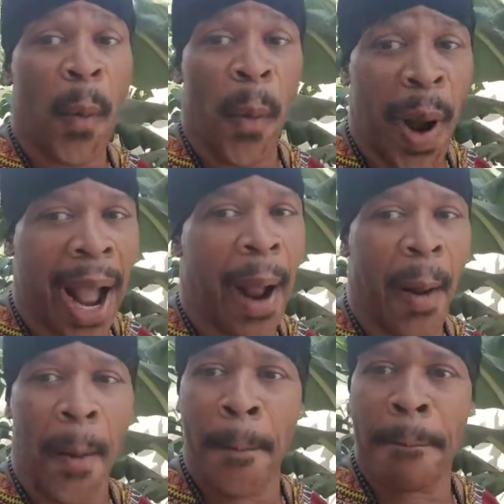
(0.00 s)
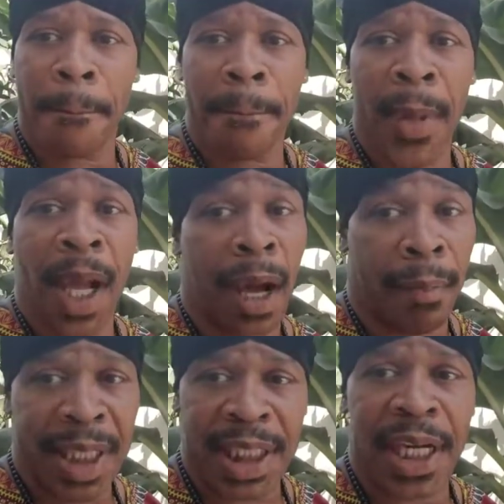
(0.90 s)
Wow.
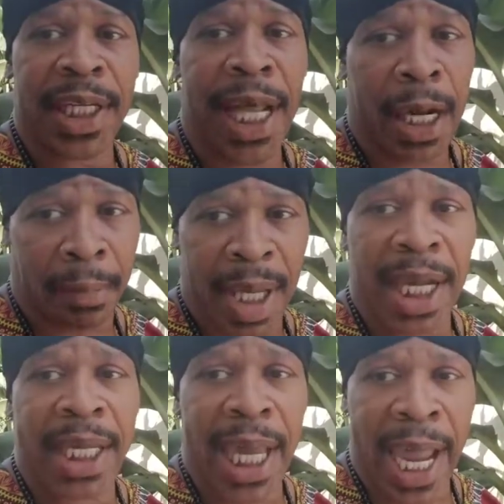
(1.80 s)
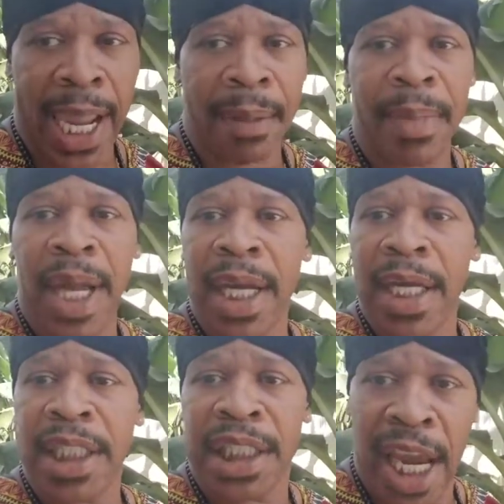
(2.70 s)
I'm going to tell you, that'll be a game
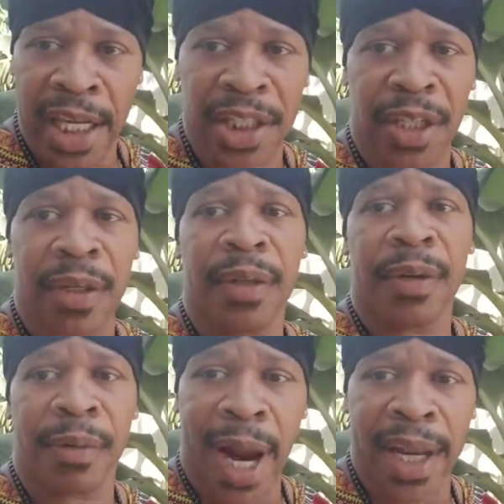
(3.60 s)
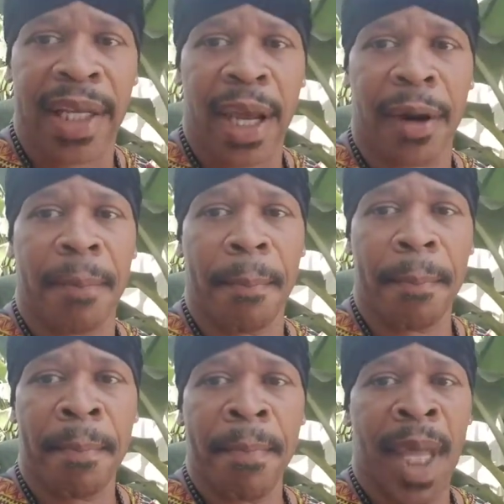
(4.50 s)
changer right there.
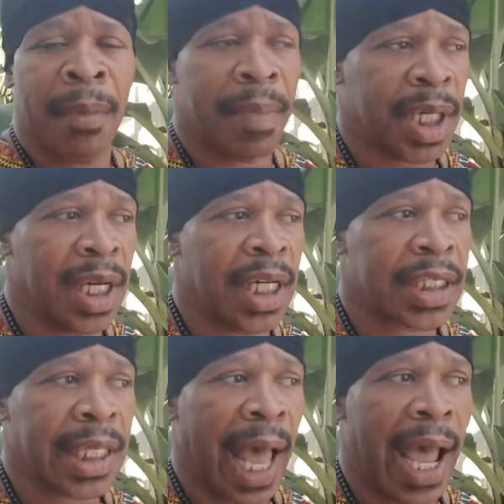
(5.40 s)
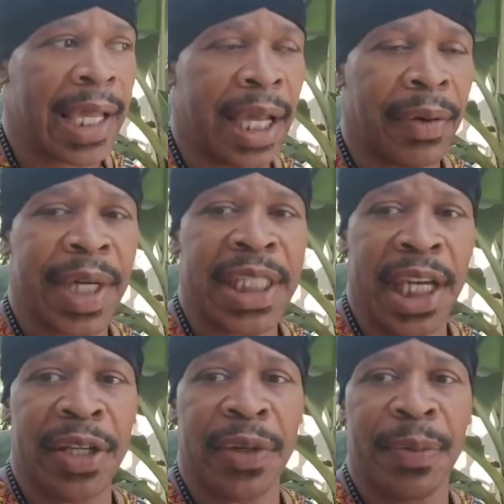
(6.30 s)
Because I
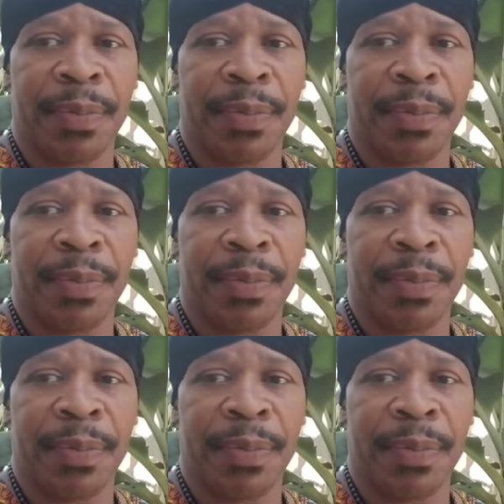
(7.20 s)
guarantee you,